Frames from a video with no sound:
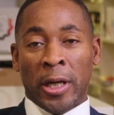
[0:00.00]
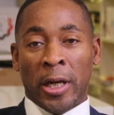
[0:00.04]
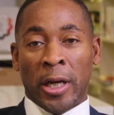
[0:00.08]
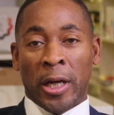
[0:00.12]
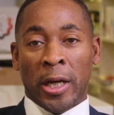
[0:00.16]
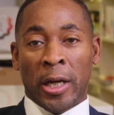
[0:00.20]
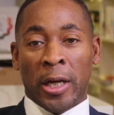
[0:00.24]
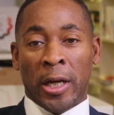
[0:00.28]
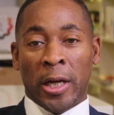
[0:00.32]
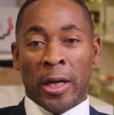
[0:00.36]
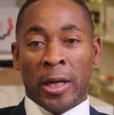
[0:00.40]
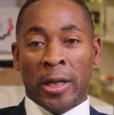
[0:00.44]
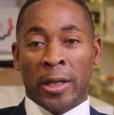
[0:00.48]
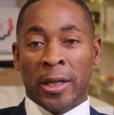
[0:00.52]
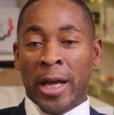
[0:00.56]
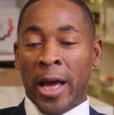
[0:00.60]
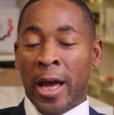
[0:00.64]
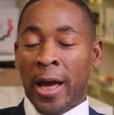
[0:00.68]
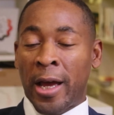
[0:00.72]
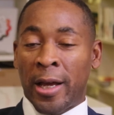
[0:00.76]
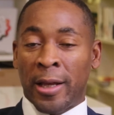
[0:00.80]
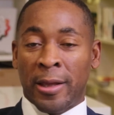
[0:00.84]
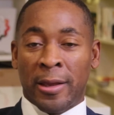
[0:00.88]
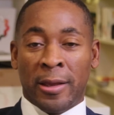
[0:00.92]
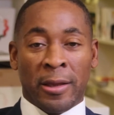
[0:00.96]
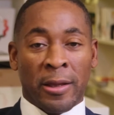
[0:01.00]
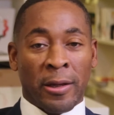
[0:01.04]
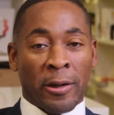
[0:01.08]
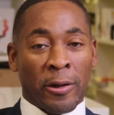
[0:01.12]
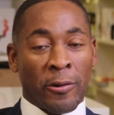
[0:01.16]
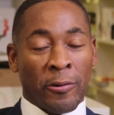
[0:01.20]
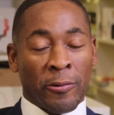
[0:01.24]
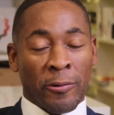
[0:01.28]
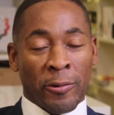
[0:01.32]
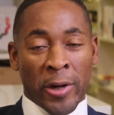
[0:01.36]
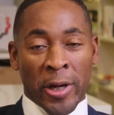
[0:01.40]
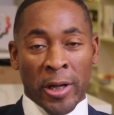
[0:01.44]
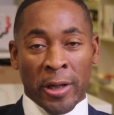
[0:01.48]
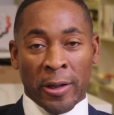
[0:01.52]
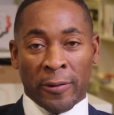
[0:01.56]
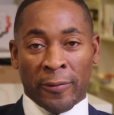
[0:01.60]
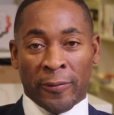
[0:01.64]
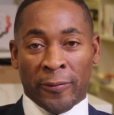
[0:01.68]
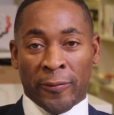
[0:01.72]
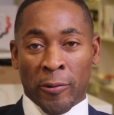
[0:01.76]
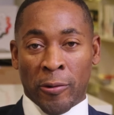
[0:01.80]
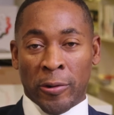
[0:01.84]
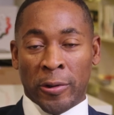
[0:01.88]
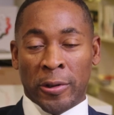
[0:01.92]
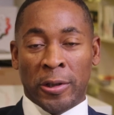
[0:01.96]
and had the great
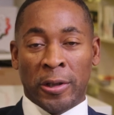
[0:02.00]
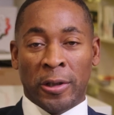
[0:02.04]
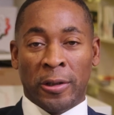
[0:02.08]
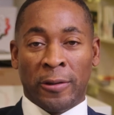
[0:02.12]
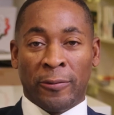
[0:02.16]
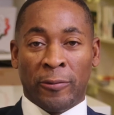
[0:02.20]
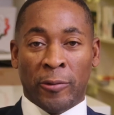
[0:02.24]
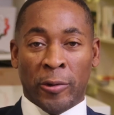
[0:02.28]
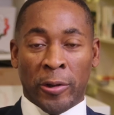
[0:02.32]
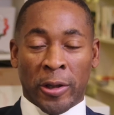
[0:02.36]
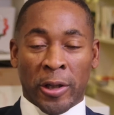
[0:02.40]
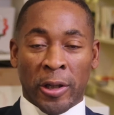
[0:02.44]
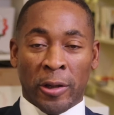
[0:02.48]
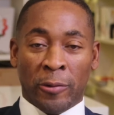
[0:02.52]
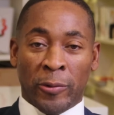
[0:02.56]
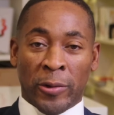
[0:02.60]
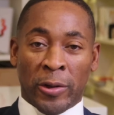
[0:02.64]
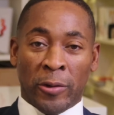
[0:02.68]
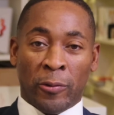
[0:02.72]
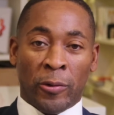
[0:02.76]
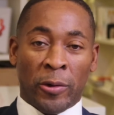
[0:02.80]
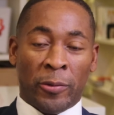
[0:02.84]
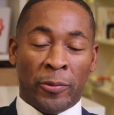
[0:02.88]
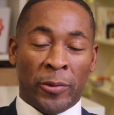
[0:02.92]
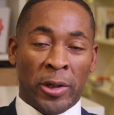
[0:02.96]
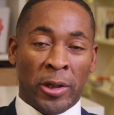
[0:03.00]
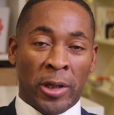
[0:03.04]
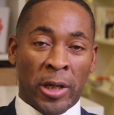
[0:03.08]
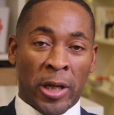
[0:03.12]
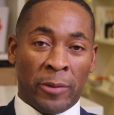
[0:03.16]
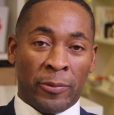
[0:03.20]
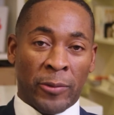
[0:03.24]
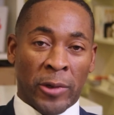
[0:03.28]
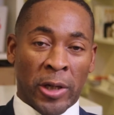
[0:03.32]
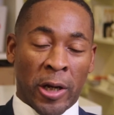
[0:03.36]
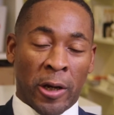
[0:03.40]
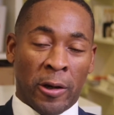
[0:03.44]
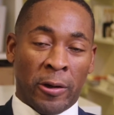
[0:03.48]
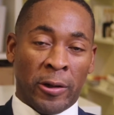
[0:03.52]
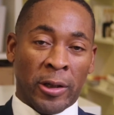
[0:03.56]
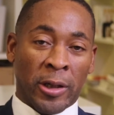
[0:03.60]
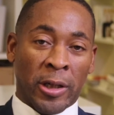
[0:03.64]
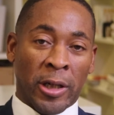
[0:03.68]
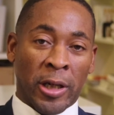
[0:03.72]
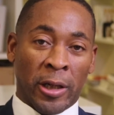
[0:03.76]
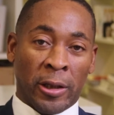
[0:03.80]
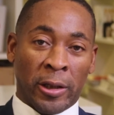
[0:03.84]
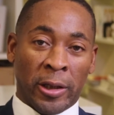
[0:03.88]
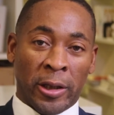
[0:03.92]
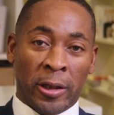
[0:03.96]
fortune of working with a woman named Karen
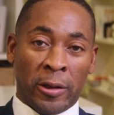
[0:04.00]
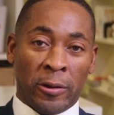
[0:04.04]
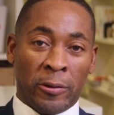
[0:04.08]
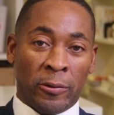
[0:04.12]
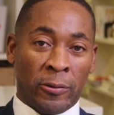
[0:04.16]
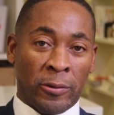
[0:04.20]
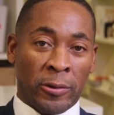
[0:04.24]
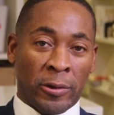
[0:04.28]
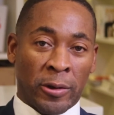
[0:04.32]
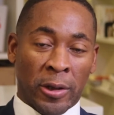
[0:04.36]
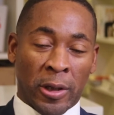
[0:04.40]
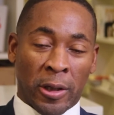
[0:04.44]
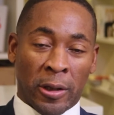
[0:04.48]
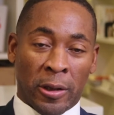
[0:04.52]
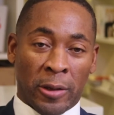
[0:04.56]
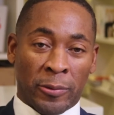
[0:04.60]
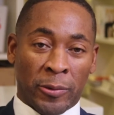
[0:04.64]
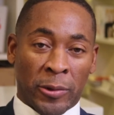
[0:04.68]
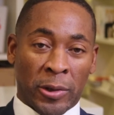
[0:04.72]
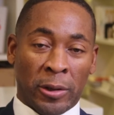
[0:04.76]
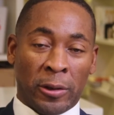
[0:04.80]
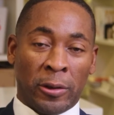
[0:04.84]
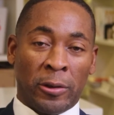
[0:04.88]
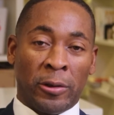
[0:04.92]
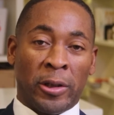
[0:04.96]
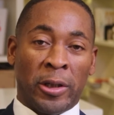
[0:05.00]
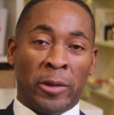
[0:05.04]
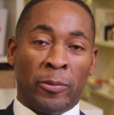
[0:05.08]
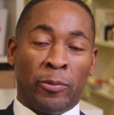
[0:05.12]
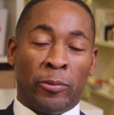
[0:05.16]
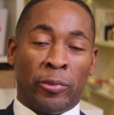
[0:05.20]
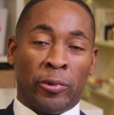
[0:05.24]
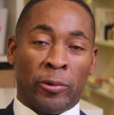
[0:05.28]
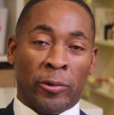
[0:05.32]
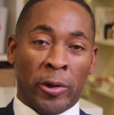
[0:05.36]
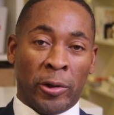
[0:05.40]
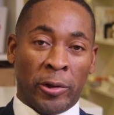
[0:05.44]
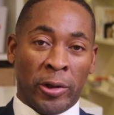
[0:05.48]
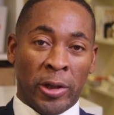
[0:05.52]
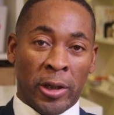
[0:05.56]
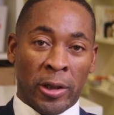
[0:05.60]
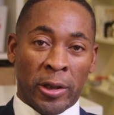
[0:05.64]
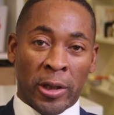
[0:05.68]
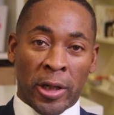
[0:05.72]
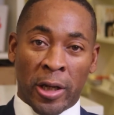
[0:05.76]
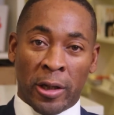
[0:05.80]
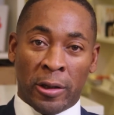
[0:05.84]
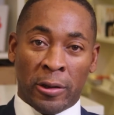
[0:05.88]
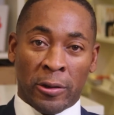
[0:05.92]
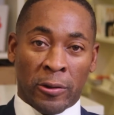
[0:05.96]
Kelly, who was absolutely
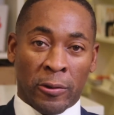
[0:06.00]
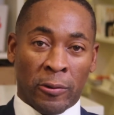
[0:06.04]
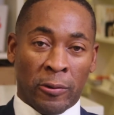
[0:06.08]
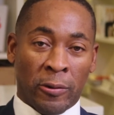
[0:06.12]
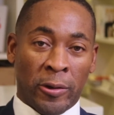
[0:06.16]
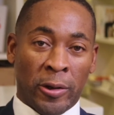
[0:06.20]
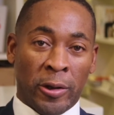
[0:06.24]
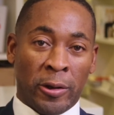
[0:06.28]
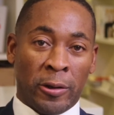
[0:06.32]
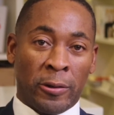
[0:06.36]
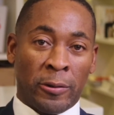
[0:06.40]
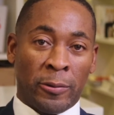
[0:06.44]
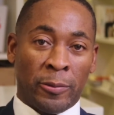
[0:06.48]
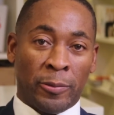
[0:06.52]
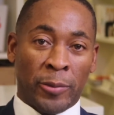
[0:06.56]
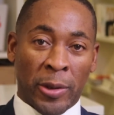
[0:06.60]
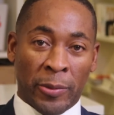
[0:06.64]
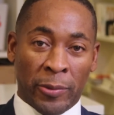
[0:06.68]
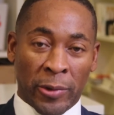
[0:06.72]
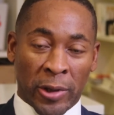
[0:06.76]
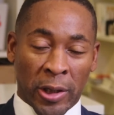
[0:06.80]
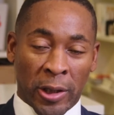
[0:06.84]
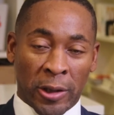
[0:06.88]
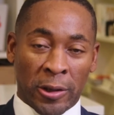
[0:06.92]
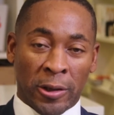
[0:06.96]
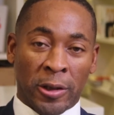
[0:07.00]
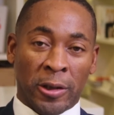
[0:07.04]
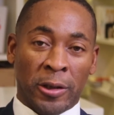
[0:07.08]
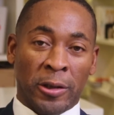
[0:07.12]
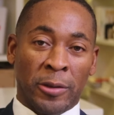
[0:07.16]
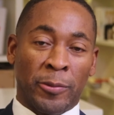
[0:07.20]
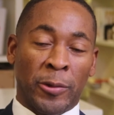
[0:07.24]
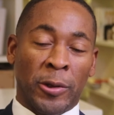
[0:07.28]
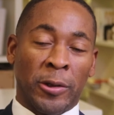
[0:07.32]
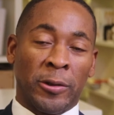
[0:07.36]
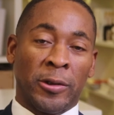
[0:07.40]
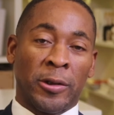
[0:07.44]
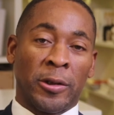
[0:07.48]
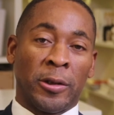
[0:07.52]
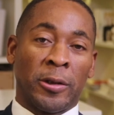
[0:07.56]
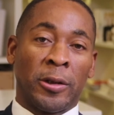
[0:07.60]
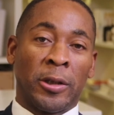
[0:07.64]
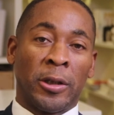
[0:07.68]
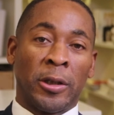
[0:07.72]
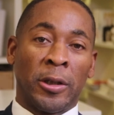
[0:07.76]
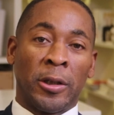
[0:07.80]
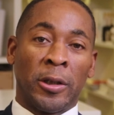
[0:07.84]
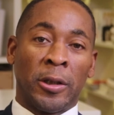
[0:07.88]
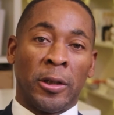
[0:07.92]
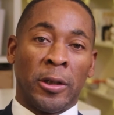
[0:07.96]
brilliant editorial publications person.
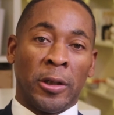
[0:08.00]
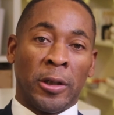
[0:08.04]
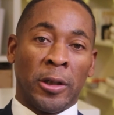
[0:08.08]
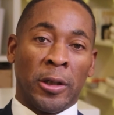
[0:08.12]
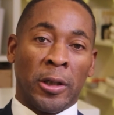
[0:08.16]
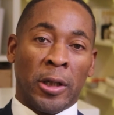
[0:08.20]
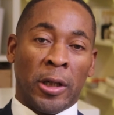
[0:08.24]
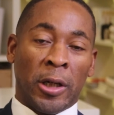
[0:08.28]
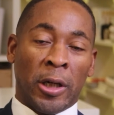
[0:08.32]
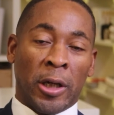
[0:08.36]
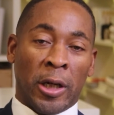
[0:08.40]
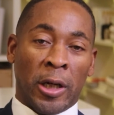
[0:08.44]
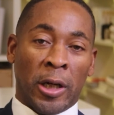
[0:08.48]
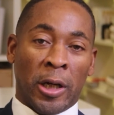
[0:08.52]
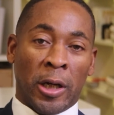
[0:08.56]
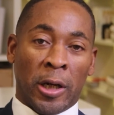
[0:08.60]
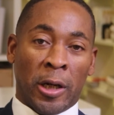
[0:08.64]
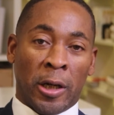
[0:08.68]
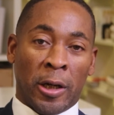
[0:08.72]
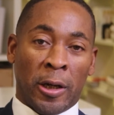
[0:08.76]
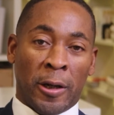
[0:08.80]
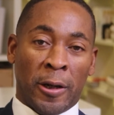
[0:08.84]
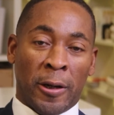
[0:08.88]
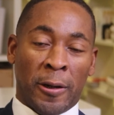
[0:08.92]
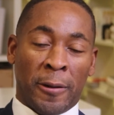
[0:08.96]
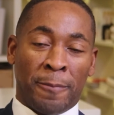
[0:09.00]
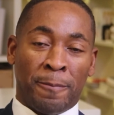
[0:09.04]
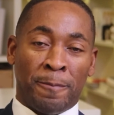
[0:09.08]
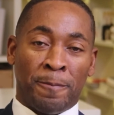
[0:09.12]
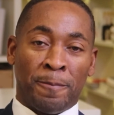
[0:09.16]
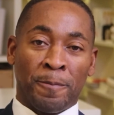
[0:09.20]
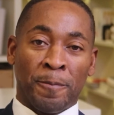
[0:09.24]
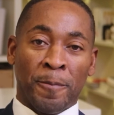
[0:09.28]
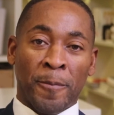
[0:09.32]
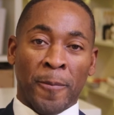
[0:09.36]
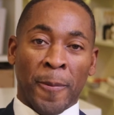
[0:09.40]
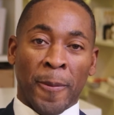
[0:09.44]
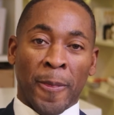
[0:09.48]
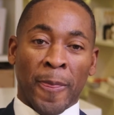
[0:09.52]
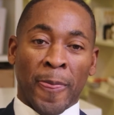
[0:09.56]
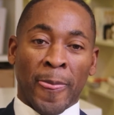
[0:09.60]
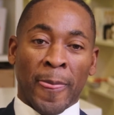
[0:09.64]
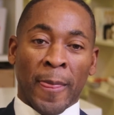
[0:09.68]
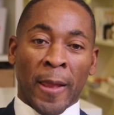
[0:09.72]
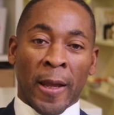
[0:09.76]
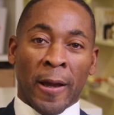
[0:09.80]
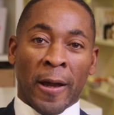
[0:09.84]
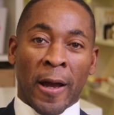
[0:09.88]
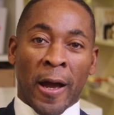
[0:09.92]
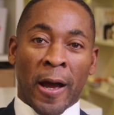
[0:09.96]
Um,
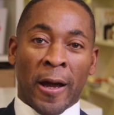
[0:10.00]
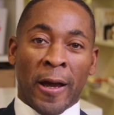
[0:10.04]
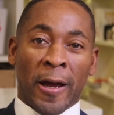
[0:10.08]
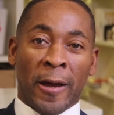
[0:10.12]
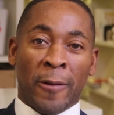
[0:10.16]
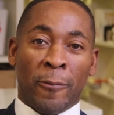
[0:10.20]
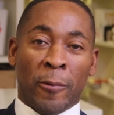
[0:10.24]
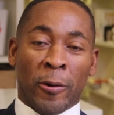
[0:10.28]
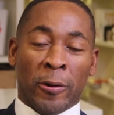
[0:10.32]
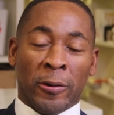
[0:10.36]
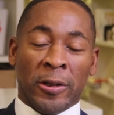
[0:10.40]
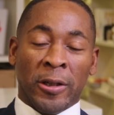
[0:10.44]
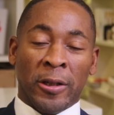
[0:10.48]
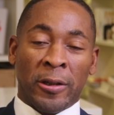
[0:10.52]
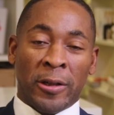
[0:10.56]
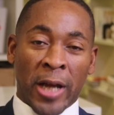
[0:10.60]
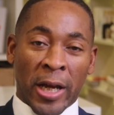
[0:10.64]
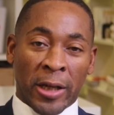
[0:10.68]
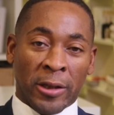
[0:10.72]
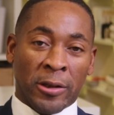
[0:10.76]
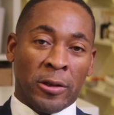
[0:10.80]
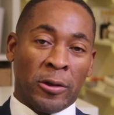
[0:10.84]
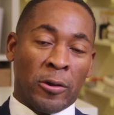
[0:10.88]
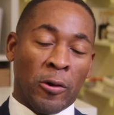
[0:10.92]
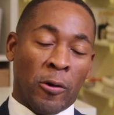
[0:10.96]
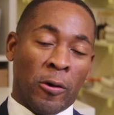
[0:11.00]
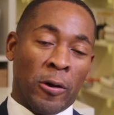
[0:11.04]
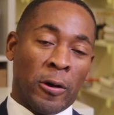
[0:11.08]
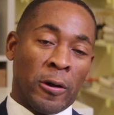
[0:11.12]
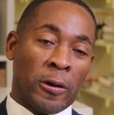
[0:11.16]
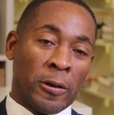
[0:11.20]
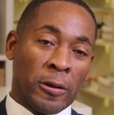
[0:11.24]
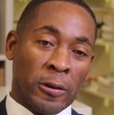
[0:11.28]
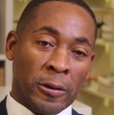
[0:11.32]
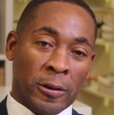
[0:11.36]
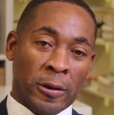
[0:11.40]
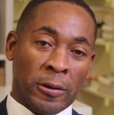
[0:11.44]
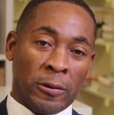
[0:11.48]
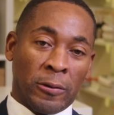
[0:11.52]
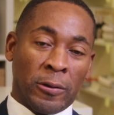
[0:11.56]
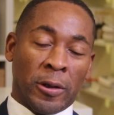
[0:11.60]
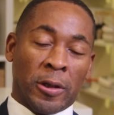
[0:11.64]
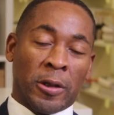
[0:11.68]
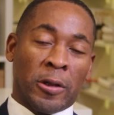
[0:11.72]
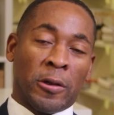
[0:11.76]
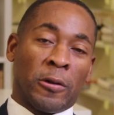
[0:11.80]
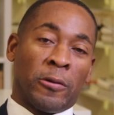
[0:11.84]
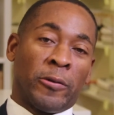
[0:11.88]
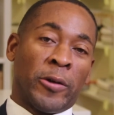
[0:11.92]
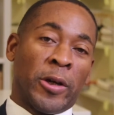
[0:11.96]
I worked next door to the
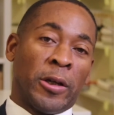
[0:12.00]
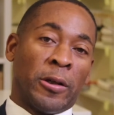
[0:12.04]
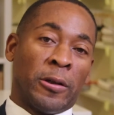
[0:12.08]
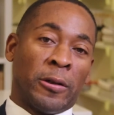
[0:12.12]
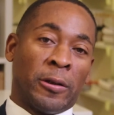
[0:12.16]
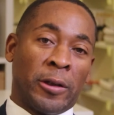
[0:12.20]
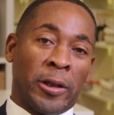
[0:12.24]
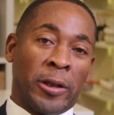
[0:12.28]
curator,